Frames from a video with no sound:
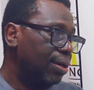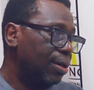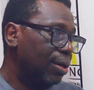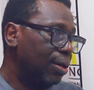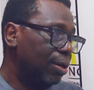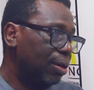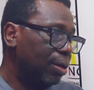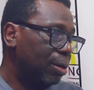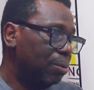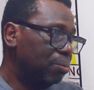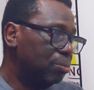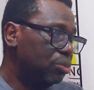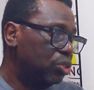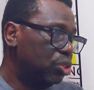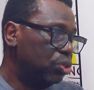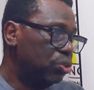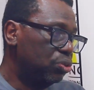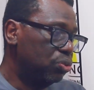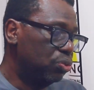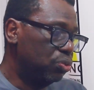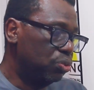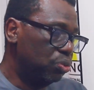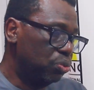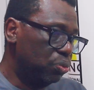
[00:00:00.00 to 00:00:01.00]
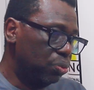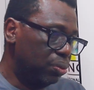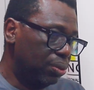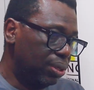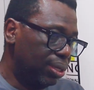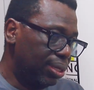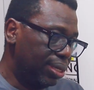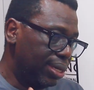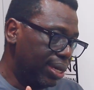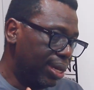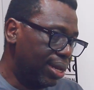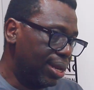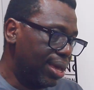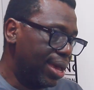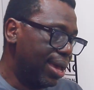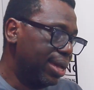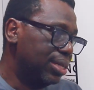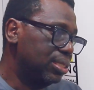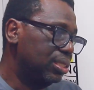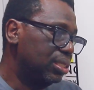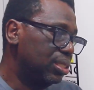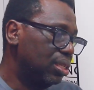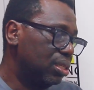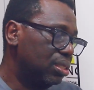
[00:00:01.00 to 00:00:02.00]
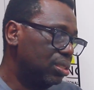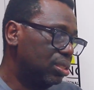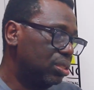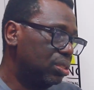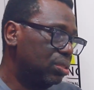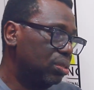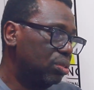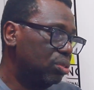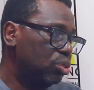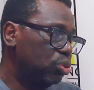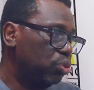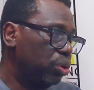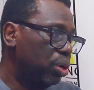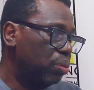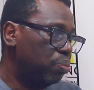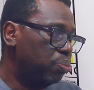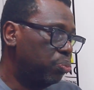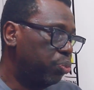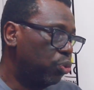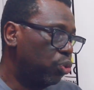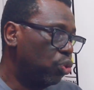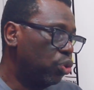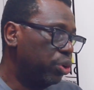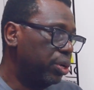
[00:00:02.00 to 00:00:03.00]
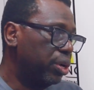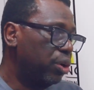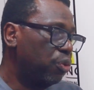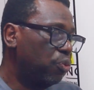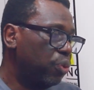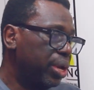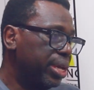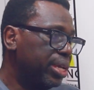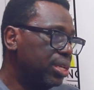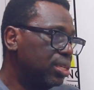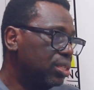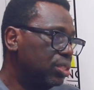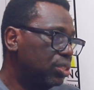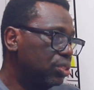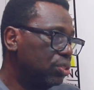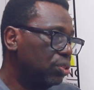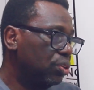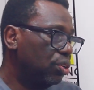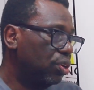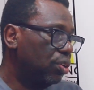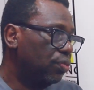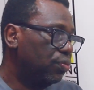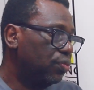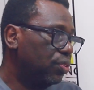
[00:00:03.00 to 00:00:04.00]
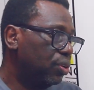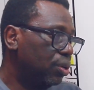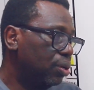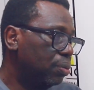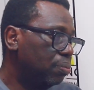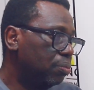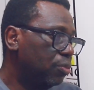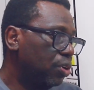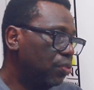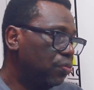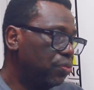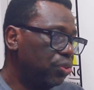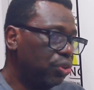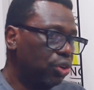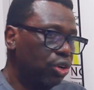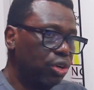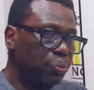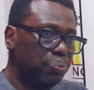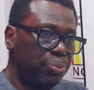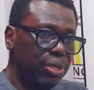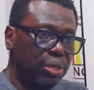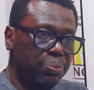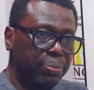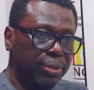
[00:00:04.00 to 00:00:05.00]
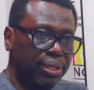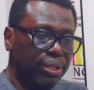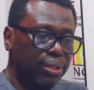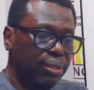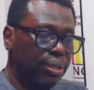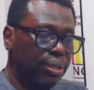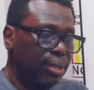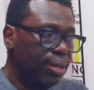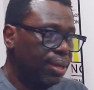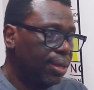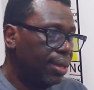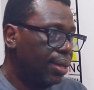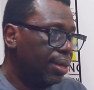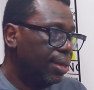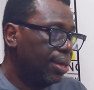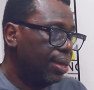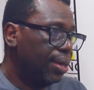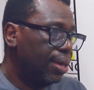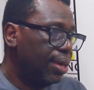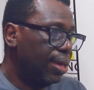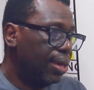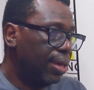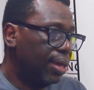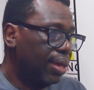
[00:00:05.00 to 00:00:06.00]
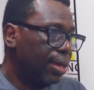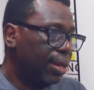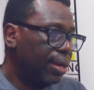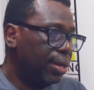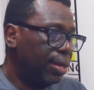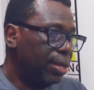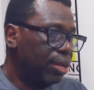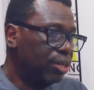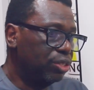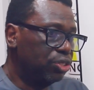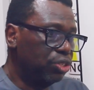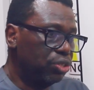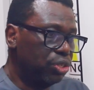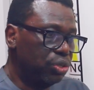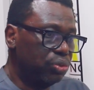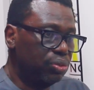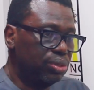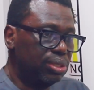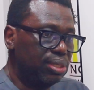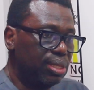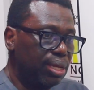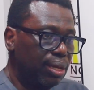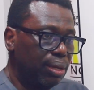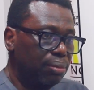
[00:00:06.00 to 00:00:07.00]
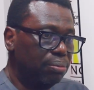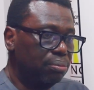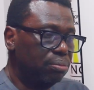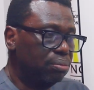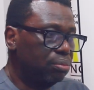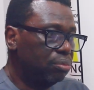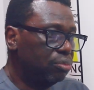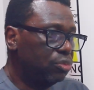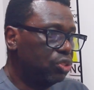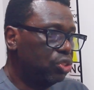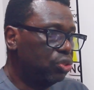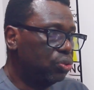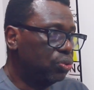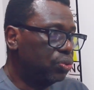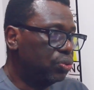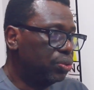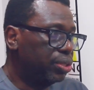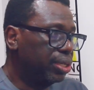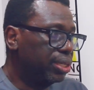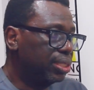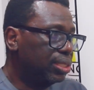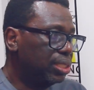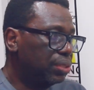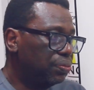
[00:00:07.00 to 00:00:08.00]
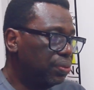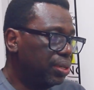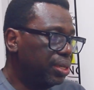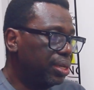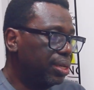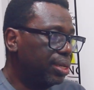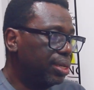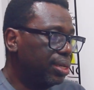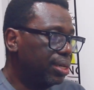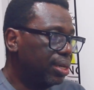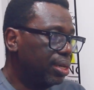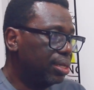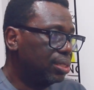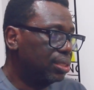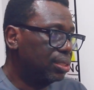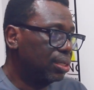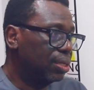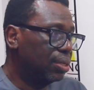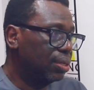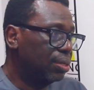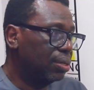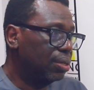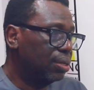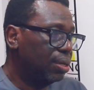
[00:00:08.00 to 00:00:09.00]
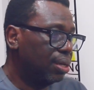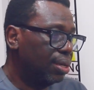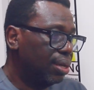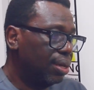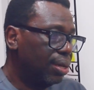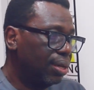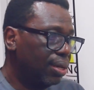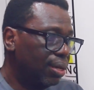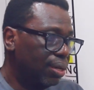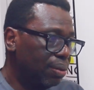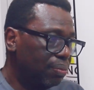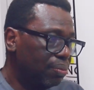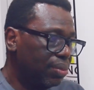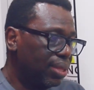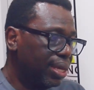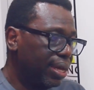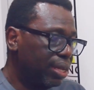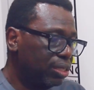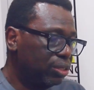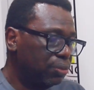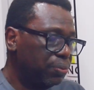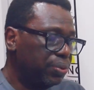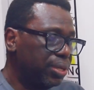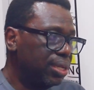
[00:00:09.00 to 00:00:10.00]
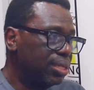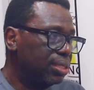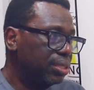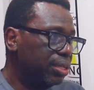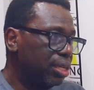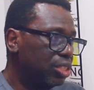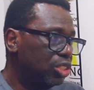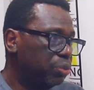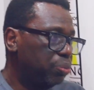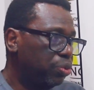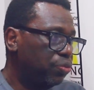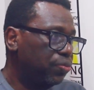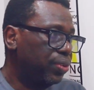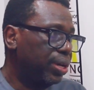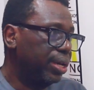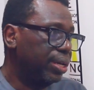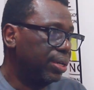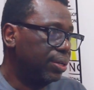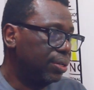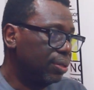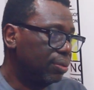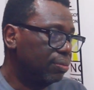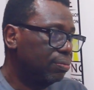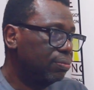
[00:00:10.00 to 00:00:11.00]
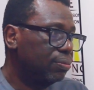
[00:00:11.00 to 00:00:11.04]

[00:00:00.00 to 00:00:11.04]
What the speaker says: to get access to a broader range of young people and introduce them to the civic education that we intend to provide.